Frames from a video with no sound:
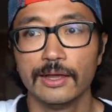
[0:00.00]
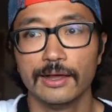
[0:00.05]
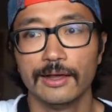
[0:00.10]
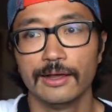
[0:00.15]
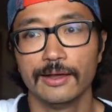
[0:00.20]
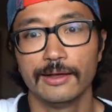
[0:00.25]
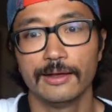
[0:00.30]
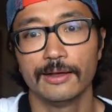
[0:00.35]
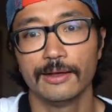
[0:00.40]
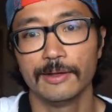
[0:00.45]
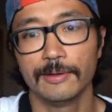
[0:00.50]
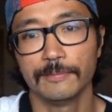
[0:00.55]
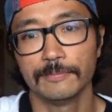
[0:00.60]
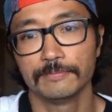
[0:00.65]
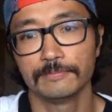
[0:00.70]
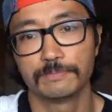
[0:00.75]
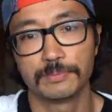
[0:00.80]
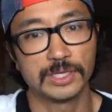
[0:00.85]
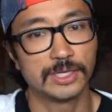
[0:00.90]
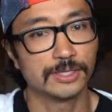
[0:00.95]

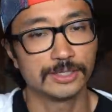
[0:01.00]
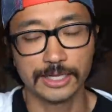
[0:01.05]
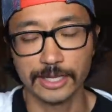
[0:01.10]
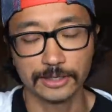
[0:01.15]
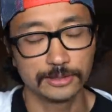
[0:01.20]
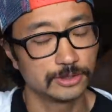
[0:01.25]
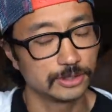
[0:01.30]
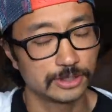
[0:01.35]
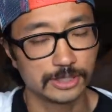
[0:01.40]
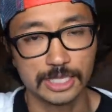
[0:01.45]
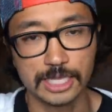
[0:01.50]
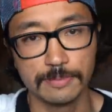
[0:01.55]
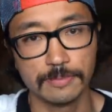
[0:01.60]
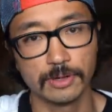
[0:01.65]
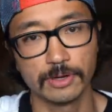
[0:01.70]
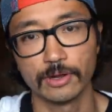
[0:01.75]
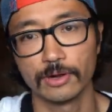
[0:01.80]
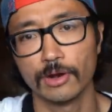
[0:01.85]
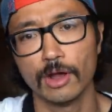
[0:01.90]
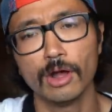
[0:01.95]
because I just keep
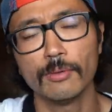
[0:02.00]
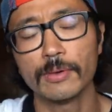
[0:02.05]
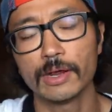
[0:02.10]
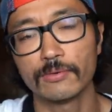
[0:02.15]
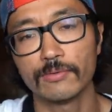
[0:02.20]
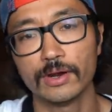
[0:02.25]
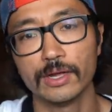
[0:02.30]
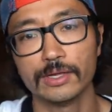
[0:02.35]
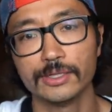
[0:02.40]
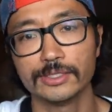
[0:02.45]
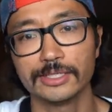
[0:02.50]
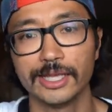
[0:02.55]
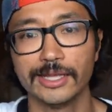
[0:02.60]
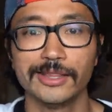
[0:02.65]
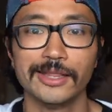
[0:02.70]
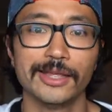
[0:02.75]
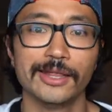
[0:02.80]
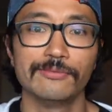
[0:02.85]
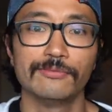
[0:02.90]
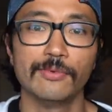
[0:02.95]
it on all my runs.
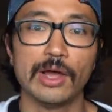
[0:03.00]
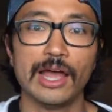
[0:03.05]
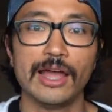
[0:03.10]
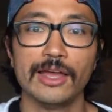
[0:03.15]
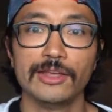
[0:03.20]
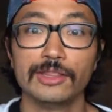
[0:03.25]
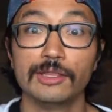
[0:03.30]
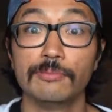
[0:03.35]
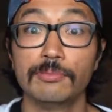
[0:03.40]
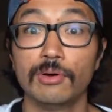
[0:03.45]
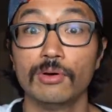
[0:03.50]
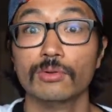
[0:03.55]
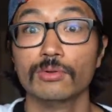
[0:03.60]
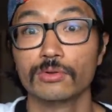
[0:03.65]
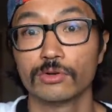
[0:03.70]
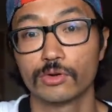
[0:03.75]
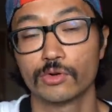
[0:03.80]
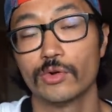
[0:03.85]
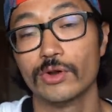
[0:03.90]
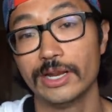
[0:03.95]
And then I had the
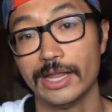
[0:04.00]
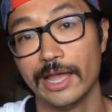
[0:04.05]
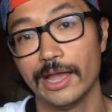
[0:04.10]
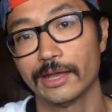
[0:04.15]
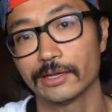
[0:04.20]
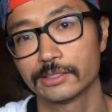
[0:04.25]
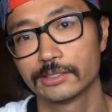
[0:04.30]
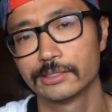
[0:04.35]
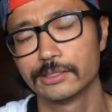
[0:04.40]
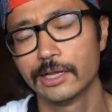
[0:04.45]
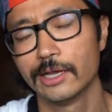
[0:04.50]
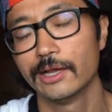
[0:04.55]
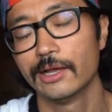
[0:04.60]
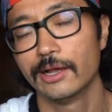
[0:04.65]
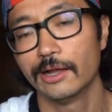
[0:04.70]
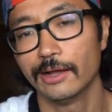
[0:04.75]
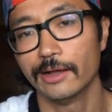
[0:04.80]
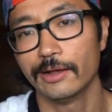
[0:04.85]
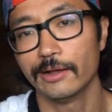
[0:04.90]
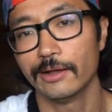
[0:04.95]
Polar Grit X
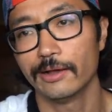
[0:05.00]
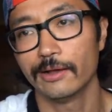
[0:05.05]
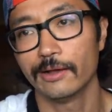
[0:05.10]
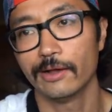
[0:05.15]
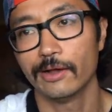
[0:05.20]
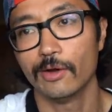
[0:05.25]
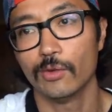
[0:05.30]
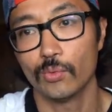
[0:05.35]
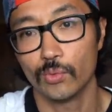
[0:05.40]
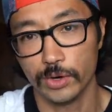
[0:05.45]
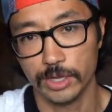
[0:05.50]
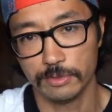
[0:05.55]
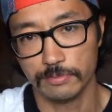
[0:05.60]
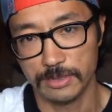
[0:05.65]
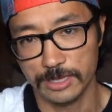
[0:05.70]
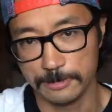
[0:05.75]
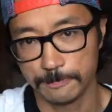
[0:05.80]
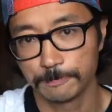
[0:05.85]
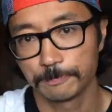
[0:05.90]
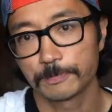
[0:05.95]
with
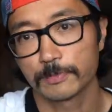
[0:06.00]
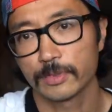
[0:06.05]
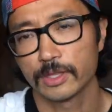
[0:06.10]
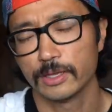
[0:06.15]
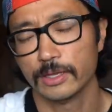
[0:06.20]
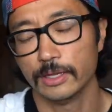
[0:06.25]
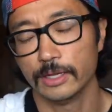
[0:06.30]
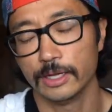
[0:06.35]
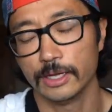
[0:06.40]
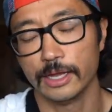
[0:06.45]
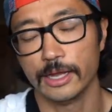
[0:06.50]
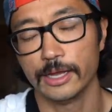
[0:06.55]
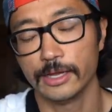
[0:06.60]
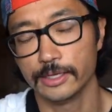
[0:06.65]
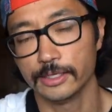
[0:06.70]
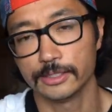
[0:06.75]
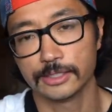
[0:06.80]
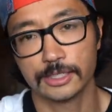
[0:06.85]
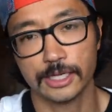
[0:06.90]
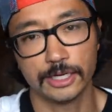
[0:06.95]
me
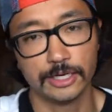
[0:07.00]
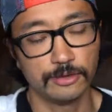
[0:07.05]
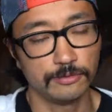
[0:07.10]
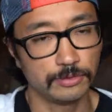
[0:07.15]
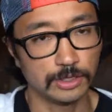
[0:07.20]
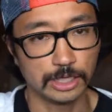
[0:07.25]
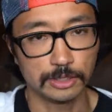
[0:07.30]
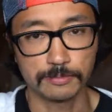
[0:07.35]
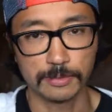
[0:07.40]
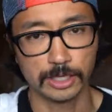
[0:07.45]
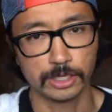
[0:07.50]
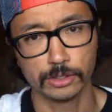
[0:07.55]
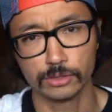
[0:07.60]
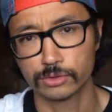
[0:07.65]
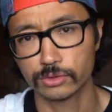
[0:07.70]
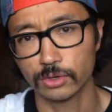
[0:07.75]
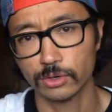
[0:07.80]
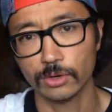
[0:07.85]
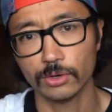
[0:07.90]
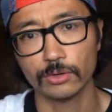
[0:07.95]
as kind of like my
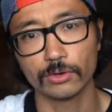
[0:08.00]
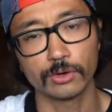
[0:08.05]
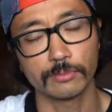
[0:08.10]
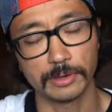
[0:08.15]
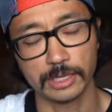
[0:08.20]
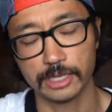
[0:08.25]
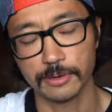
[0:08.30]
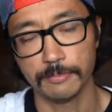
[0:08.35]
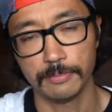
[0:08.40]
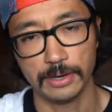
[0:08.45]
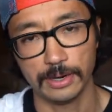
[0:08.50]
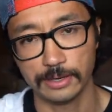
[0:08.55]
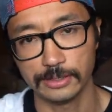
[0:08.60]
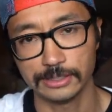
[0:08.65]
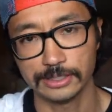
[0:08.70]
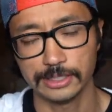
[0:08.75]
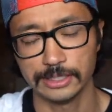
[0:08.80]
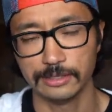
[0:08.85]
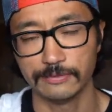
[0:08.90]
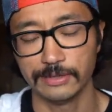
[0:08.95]
control or my
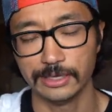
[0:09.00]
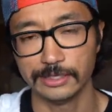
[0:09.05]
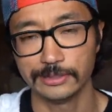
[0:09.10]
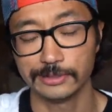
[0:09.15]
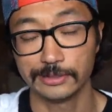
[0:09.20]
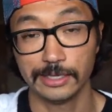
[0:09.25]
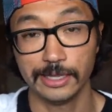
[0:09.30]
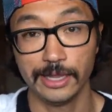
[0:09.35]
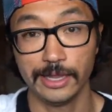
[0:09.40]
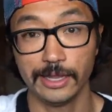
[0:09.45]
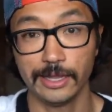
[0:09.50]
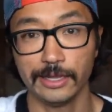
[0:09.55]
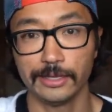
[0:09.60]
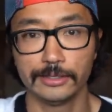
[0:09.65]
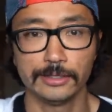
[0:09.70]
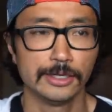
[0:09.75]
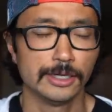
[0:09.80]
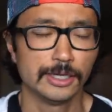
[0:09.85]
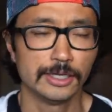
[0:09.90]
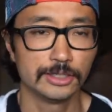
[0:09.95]
comparison device.
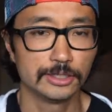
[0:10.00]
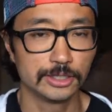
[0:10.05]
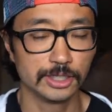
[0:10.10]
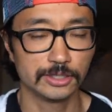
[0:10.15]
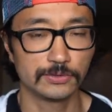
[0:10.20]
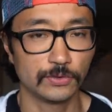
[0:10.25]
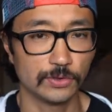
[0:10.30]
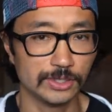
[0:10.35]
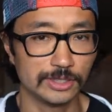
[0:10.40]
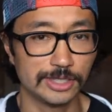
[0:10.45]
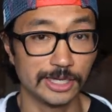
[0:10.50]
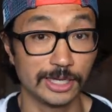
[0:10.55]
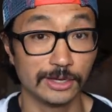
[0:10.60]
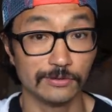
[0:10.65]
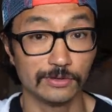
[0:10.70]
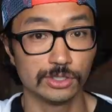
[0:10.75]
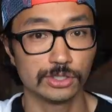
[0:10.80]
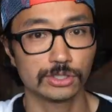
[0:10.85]
And just for the sake of